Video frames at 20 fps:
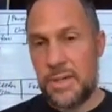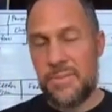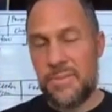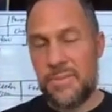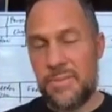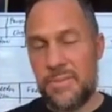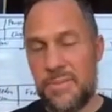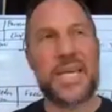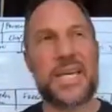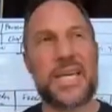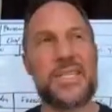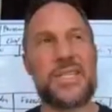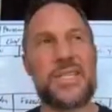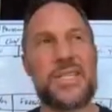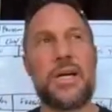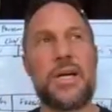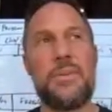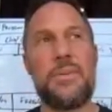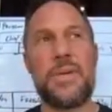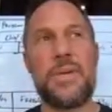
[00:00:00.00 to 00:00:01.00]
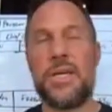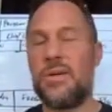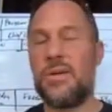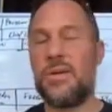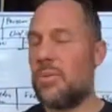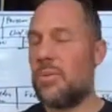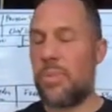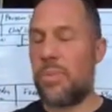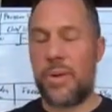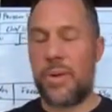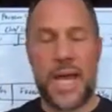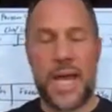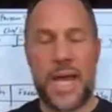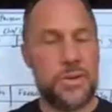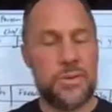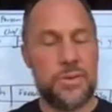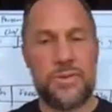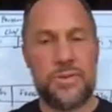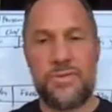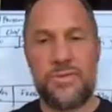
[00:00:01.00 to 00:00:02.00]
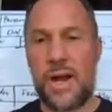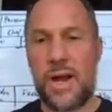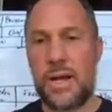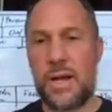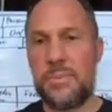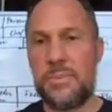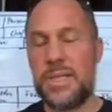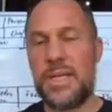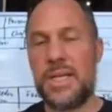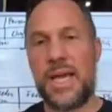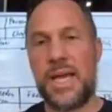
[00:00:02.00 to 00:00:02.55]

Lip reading: because they're coming into a brand new environment